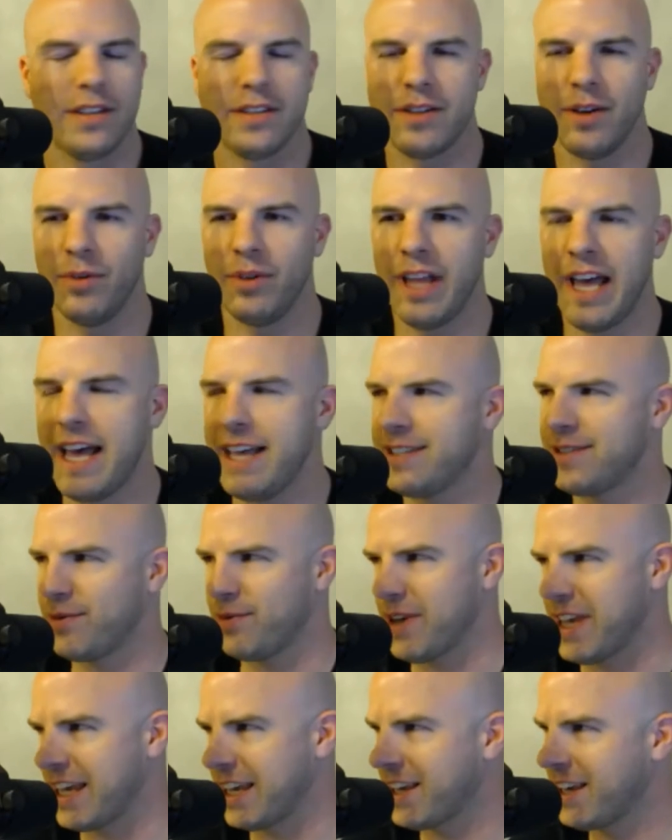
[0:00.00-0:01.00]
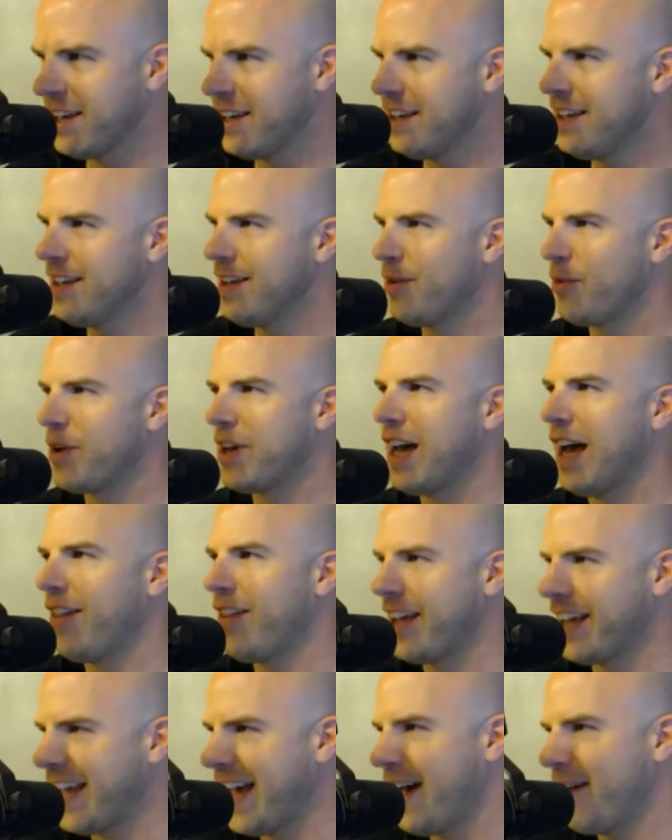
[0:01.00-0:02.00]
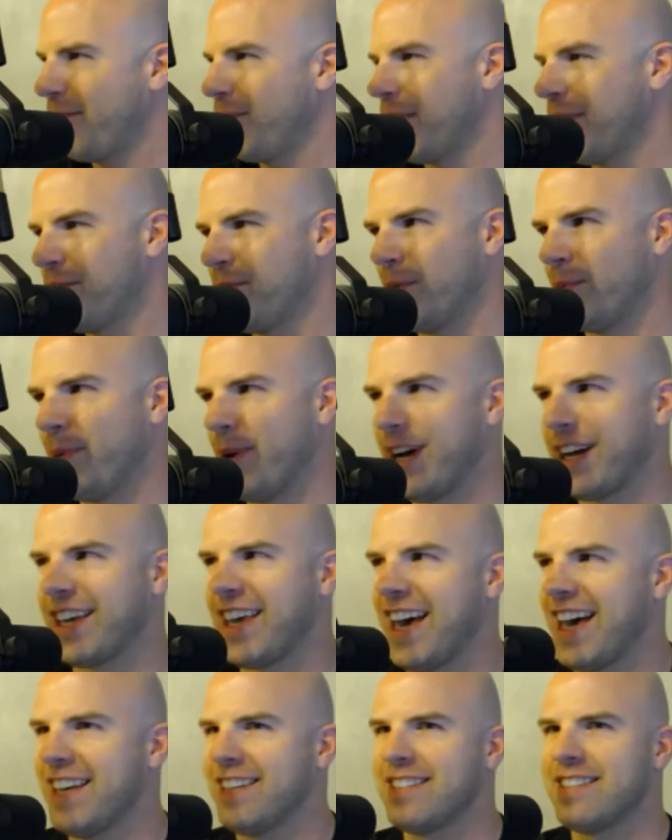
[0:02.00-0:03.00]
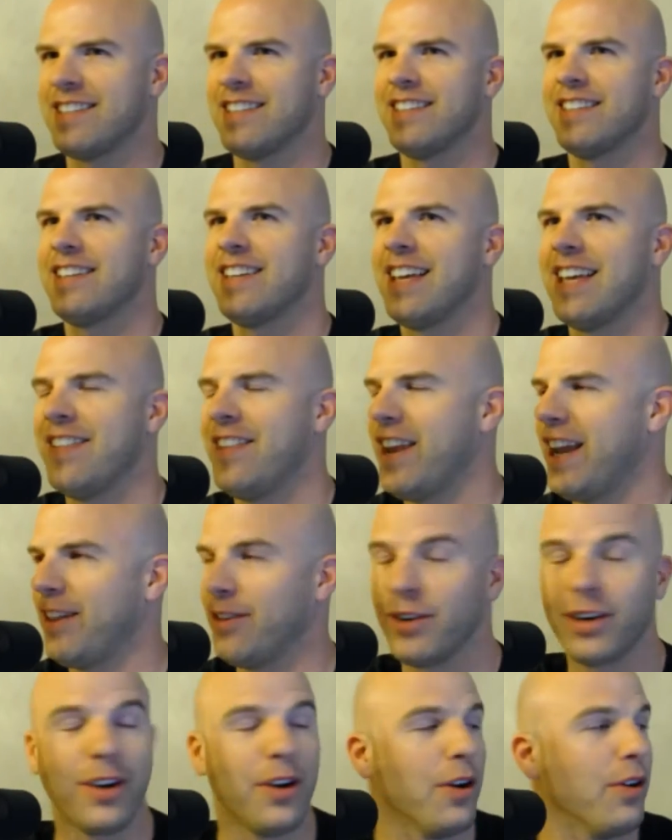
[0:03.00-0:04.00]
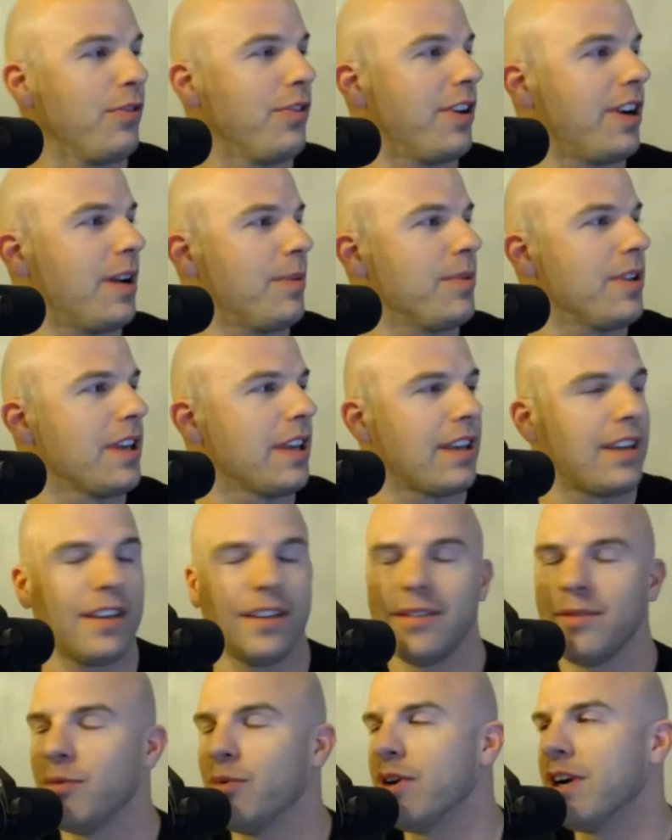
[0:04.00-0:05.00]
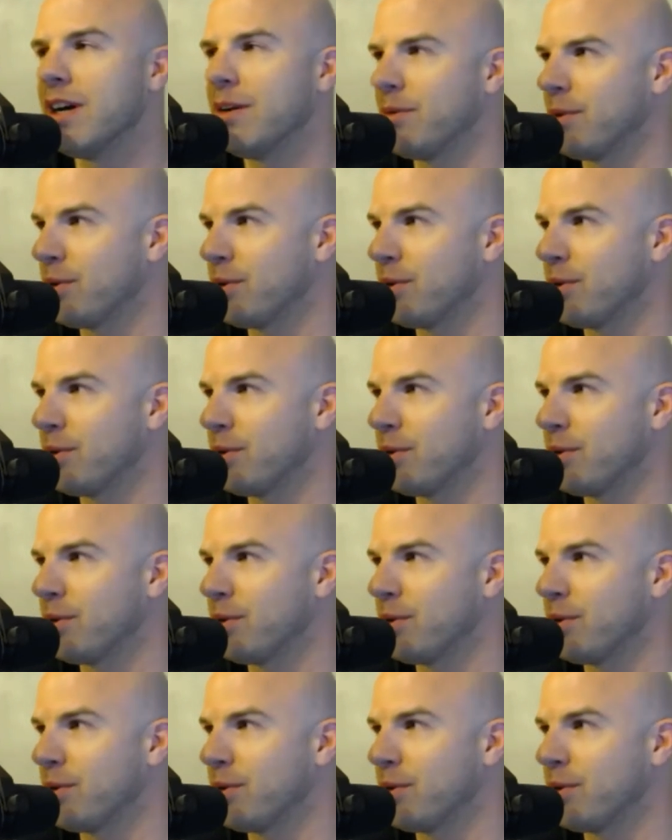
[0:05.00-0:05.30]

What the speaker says: So last week we got like halfway through a podcast, and then I look over and I'm like, we're